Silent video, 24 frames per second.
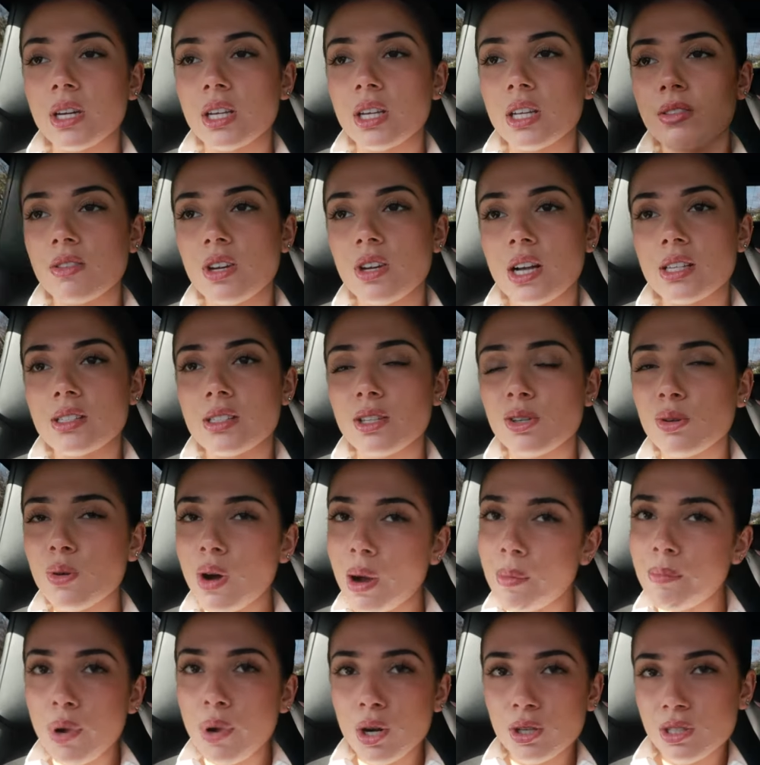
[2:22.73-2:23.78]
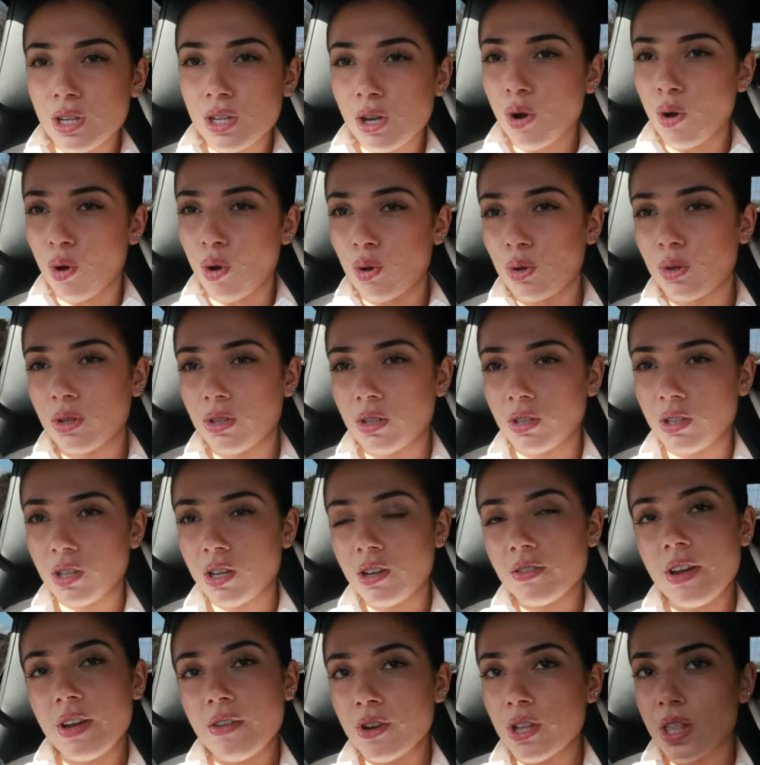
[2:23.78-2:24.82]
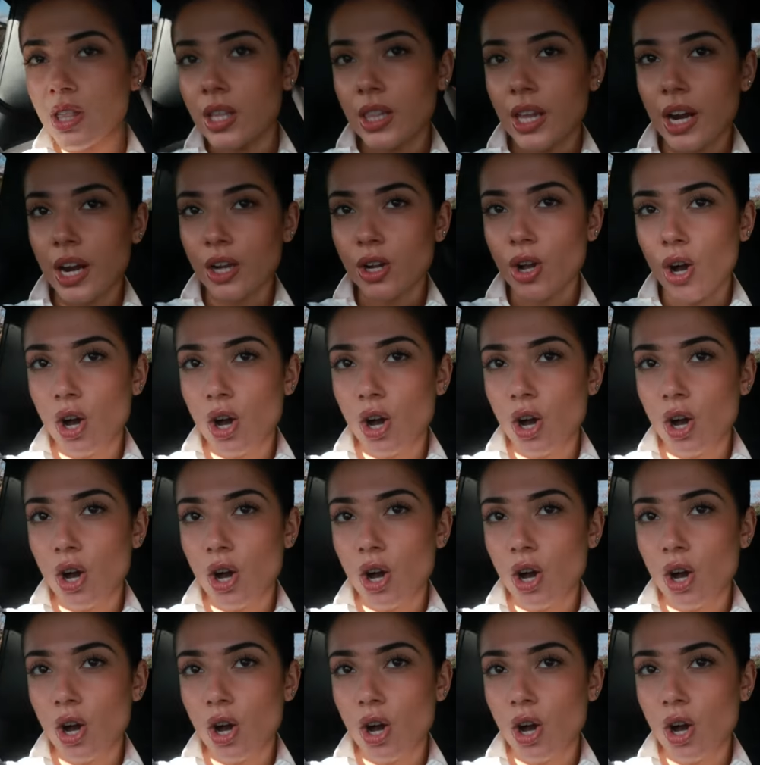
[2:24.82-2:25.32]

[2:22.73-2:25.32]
gonna give you guys a little unboxing haul of everything that I